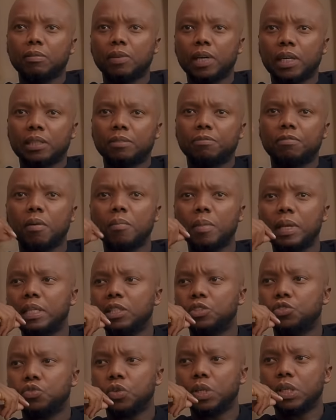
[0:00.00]
they've got
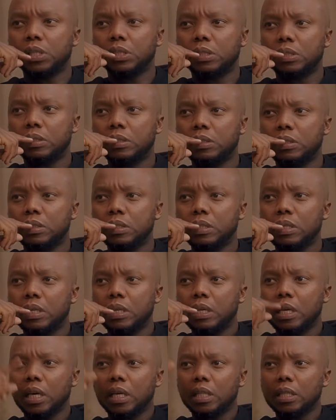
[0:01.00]
family trees.
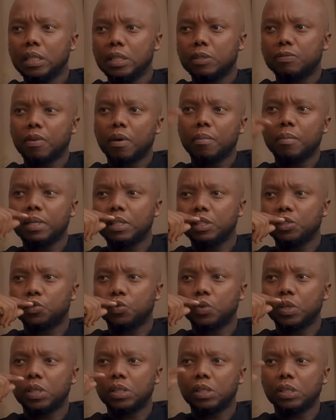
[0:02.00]
And these family
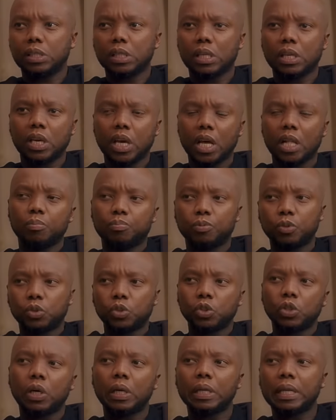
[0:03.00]
trees they help you
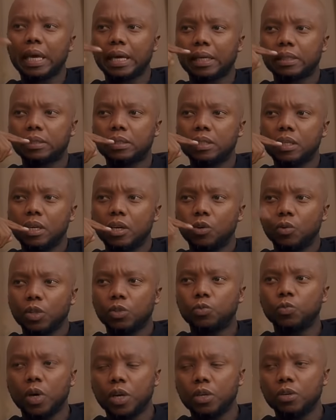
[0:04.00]
to connect
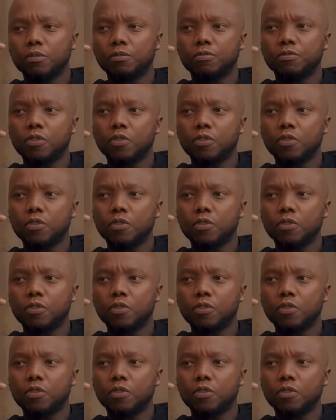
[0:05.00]
with where you're